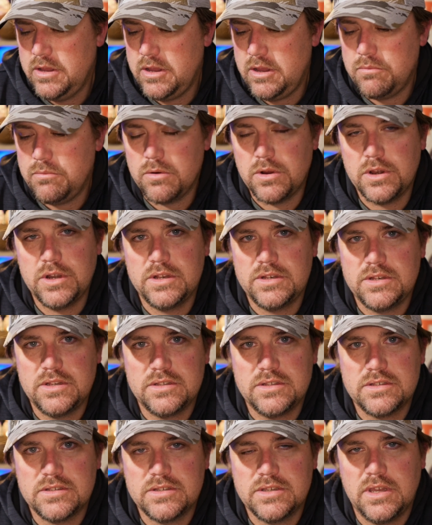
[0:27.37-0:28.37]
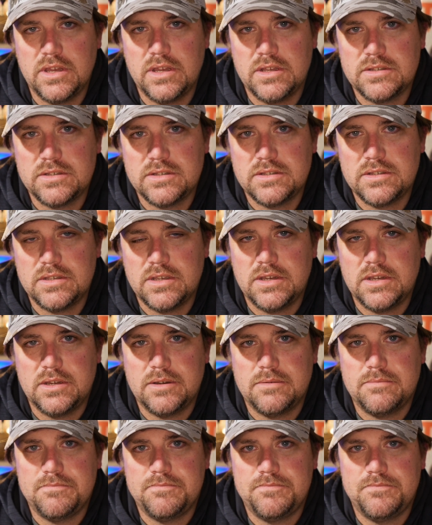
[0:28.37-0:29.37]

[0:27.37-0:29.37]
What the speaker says: and we're going to discuss the